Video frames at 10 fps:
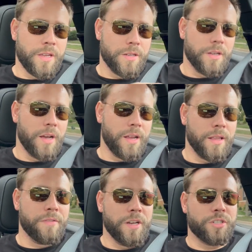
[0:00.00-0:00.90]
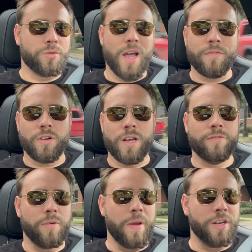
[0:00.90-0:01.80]
11-inch driver
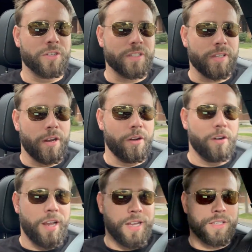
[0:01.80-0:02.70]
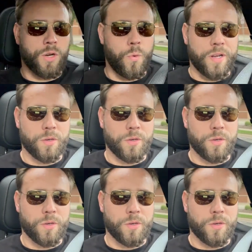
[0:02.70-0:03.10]
information center is quick to